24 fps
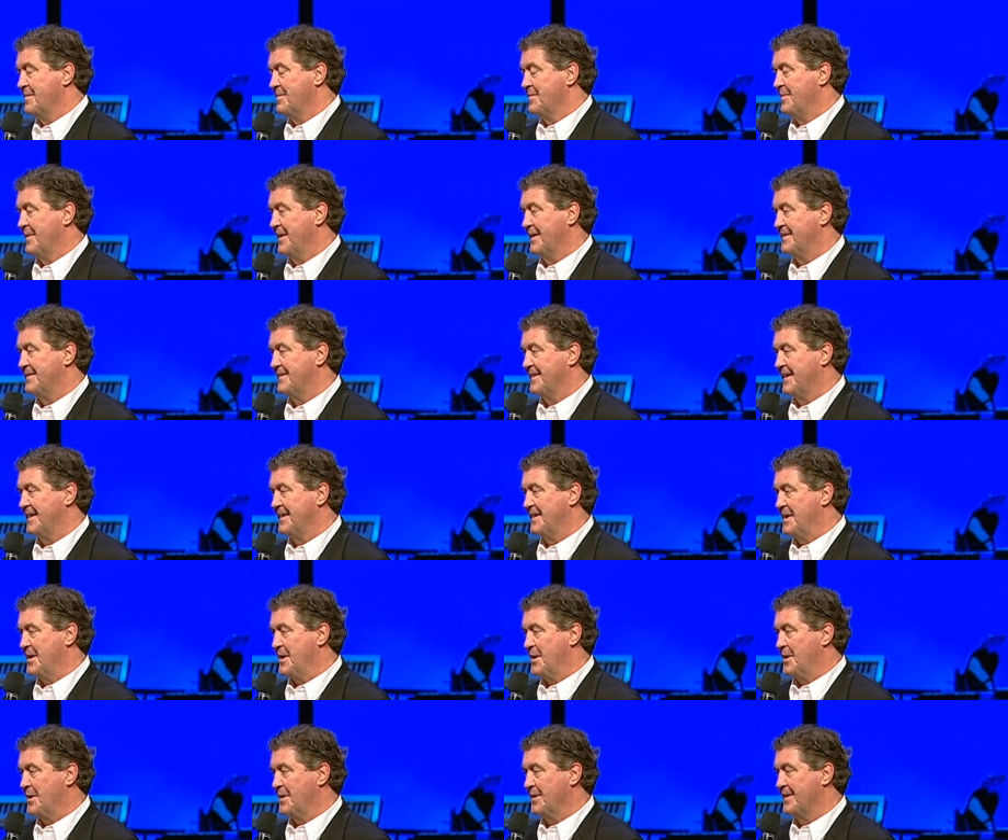But uh,
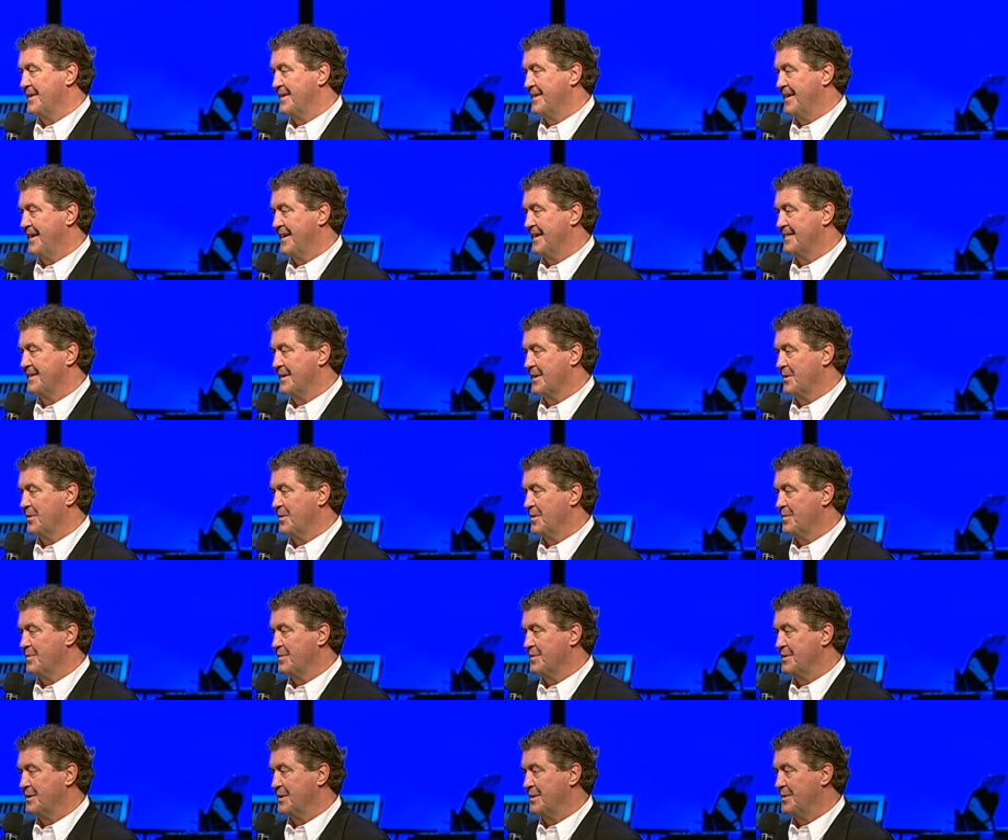no, they're not. They're
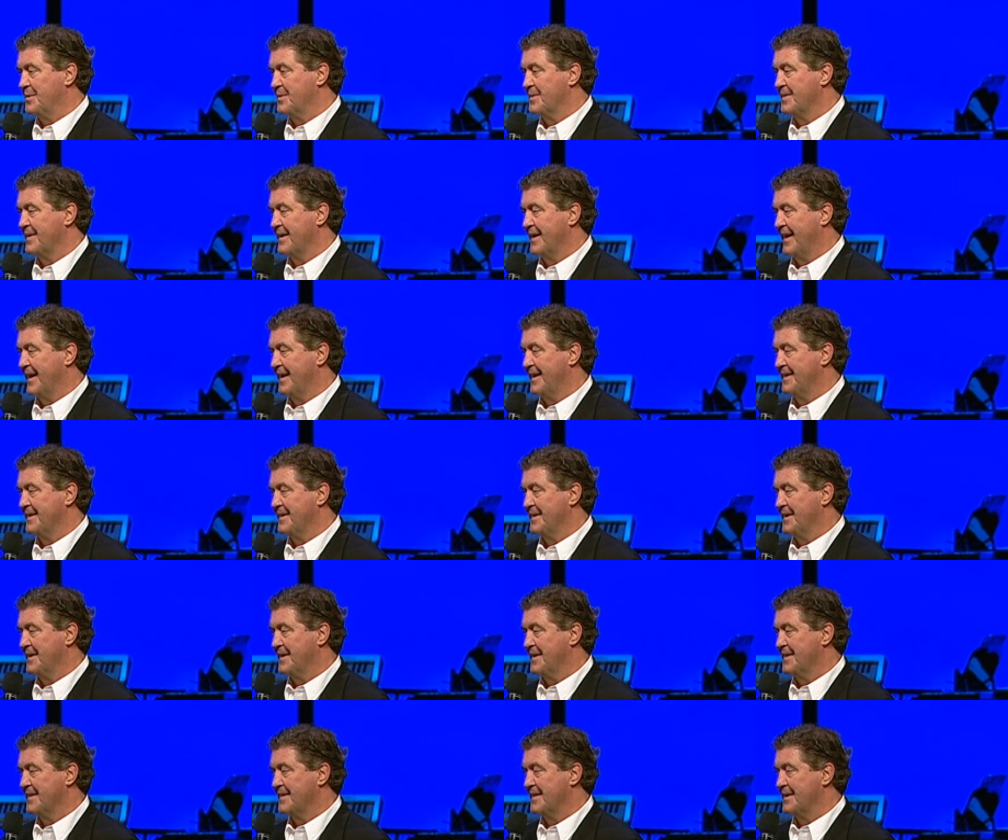going with you, and
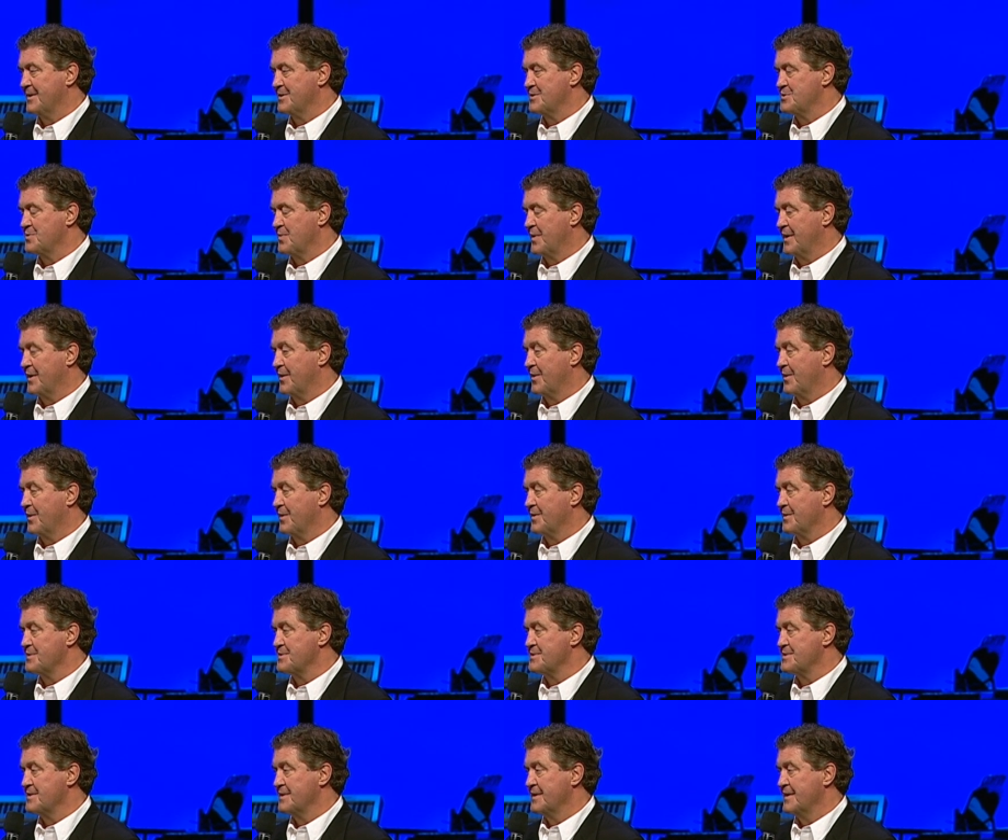uh, they're sweet
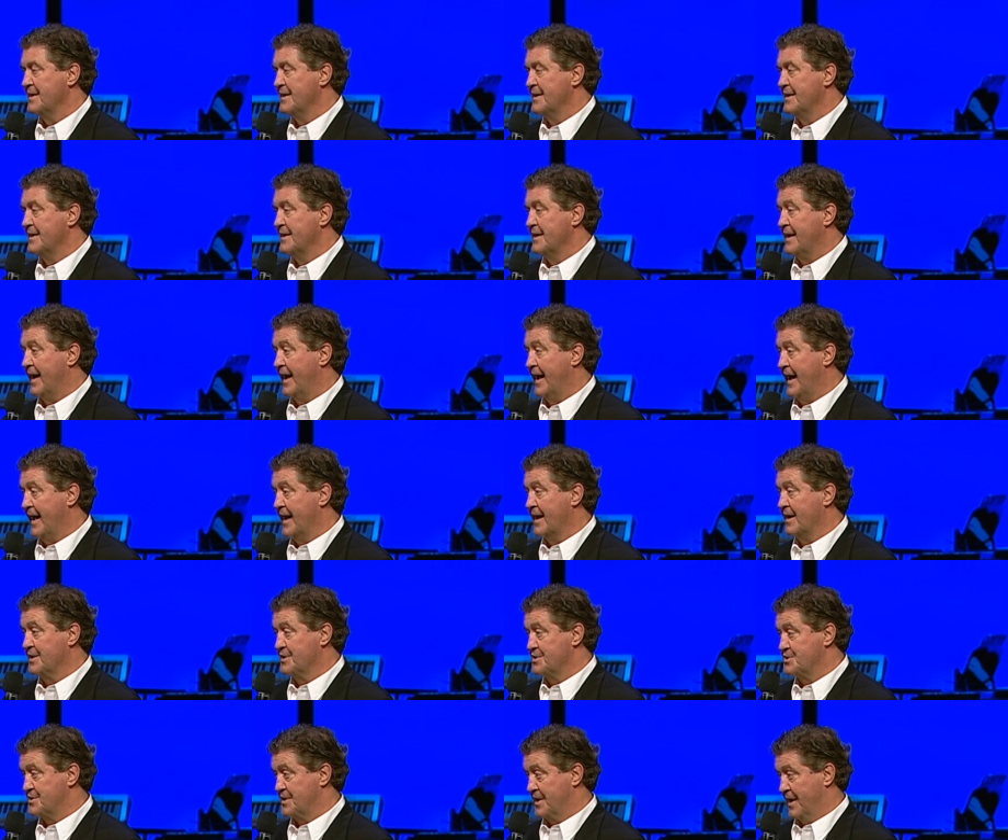girls. Now,
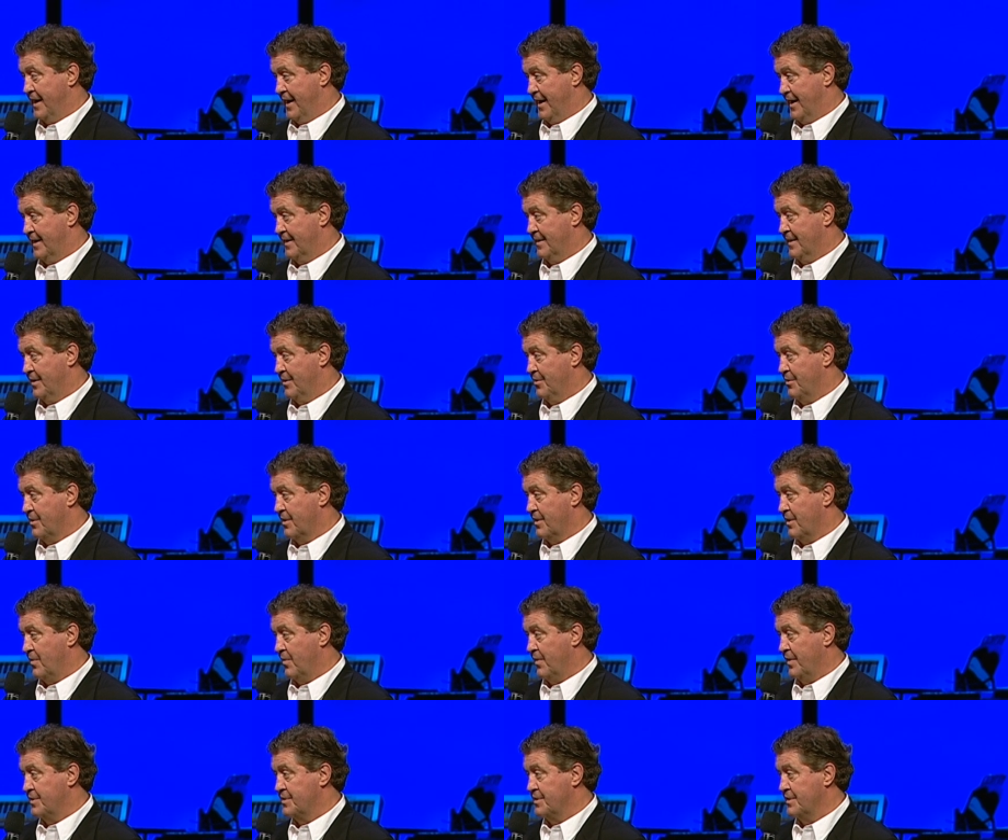Hannah's staying, though. You're
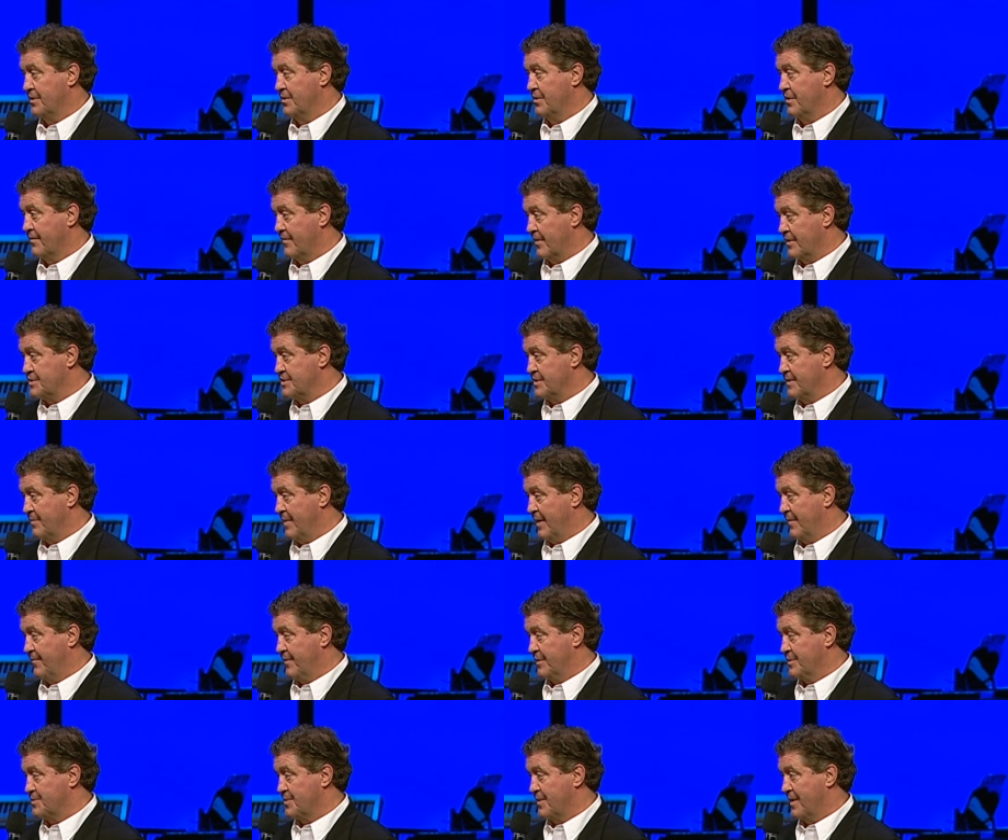going to University of
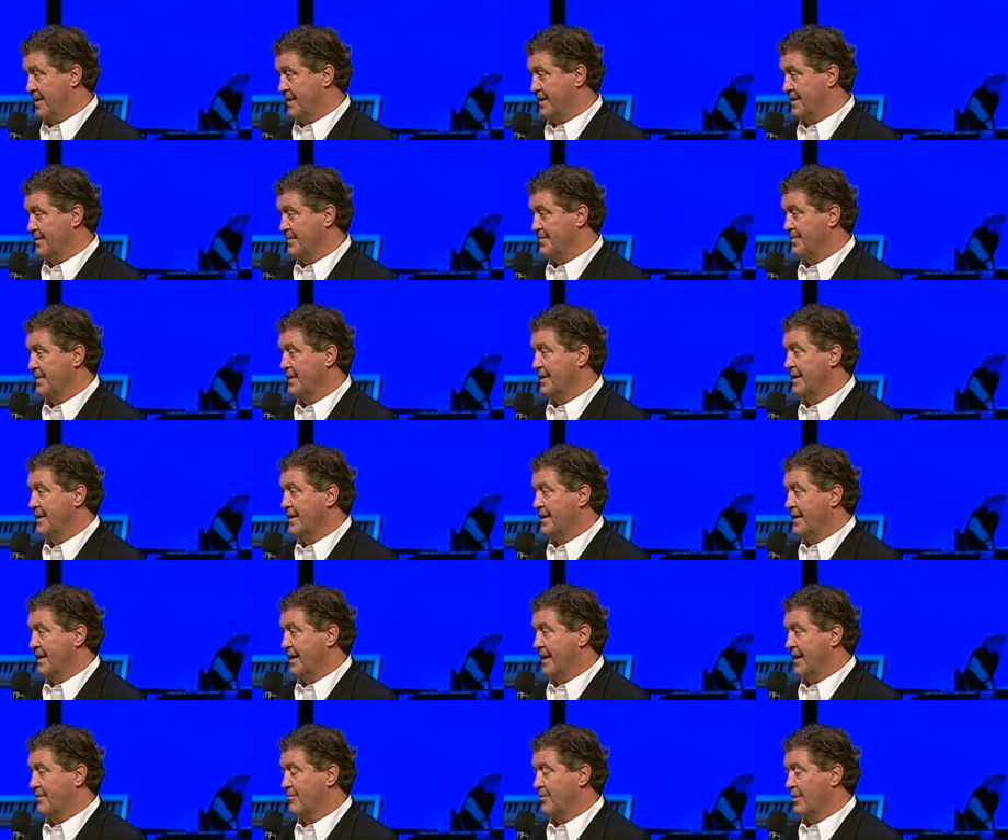Memphis, right?
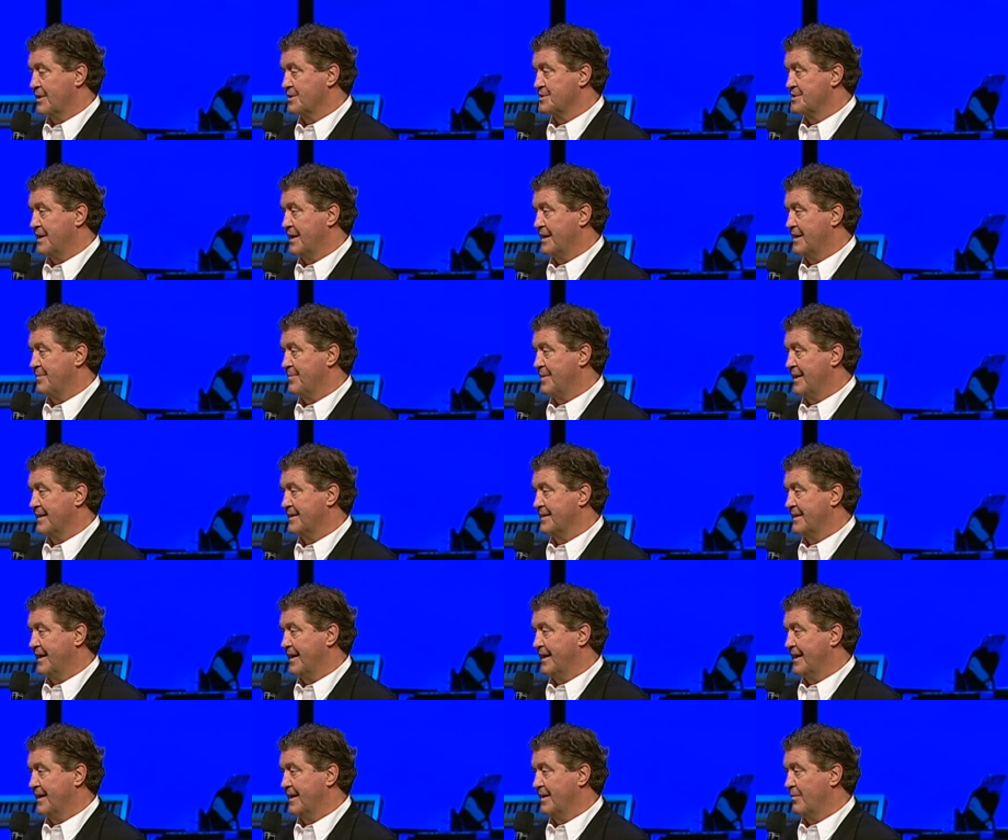And we're excited about
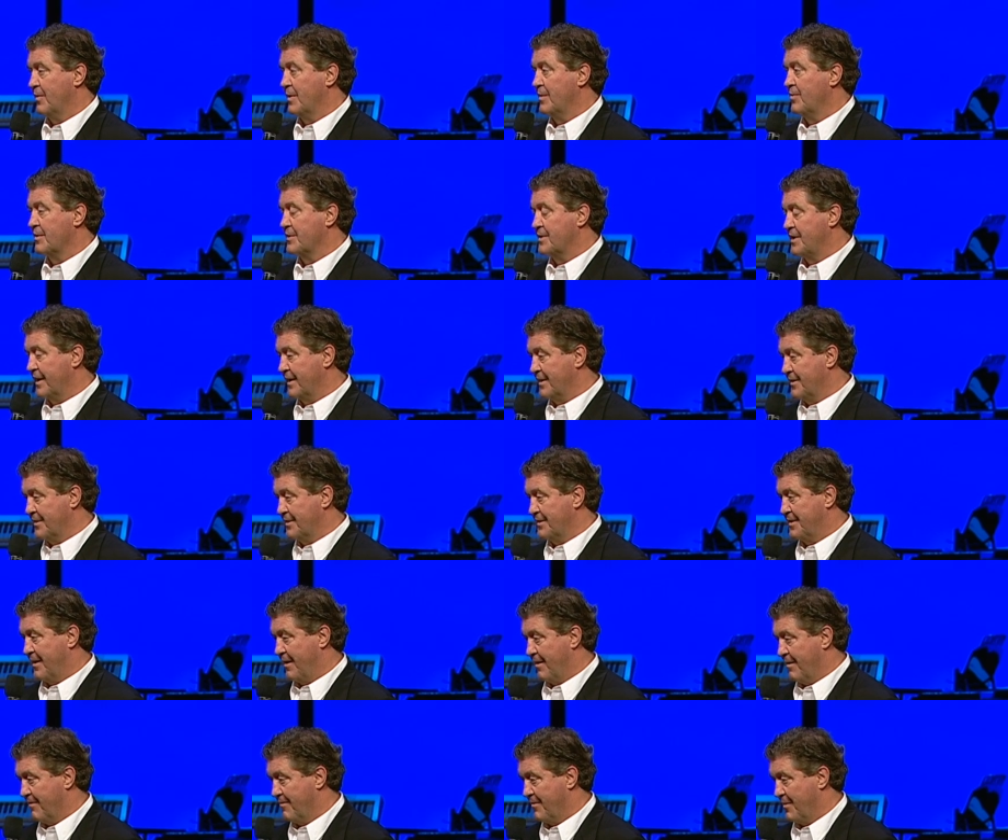that, and we will take
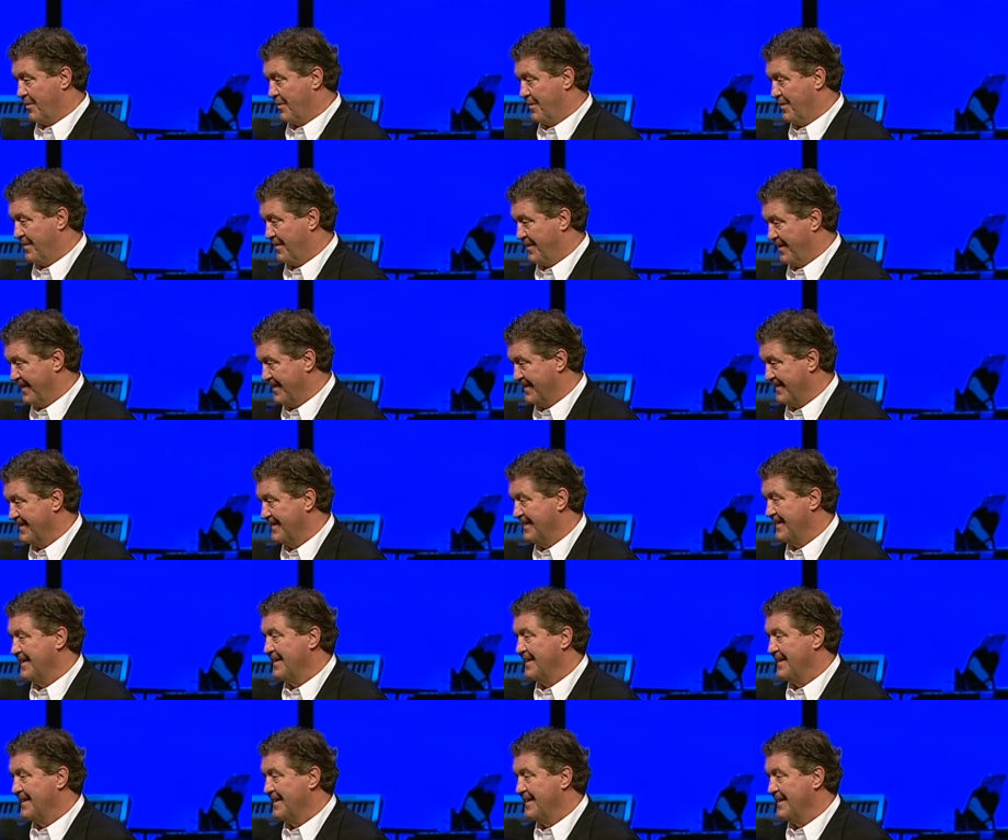good care of her, all right?